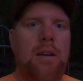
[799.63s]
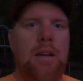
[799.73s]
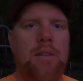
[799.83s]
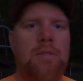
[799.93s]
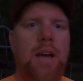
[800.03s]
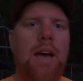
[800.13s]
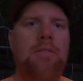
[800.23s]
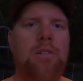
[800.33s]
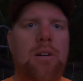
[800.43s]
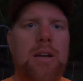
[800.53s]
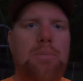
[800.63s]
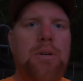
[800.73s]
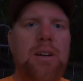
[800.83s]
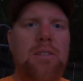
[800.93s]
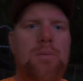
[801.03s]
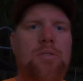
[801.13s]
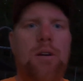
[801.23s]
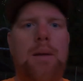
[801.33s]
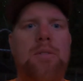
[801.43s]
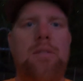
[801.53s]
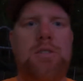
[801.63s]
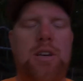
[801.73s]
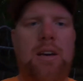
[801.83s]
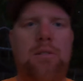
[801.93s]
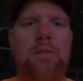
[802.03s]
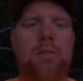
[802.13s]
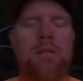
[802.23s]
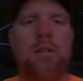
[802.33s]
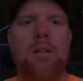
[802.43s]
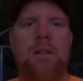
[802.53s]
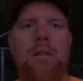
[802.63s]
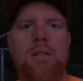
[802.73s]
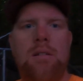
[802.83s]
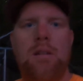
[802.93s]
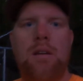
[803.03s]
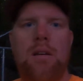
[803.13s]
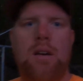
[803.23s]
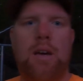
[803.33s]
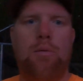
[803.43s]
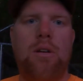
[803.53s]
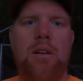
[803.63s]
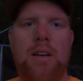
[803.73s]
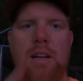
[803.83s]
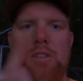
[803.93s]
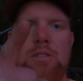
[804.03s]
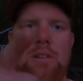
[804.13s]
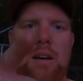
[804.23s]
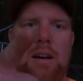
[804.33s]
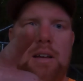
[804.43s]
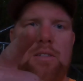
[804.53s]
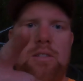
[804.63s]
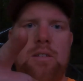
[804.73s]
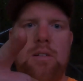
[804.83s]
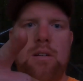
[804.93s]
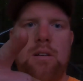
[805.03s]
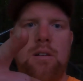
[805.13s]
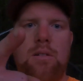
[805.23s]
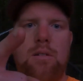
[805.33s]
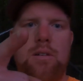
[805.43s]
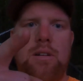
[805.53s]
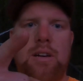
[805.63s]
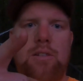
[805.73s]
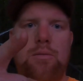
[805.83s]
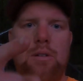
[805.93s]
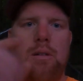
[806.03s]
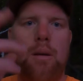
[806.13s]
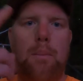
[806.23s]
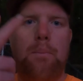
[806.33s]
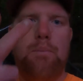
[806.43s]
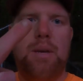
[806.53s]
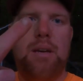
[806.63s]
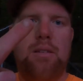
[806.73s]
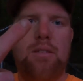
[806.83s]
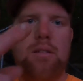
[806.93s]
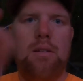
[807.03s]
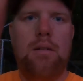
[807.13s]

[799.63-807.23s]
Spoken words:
And if you haven't already, please subscribe to the channel, and we're going to catch you guys on the next one. Peace.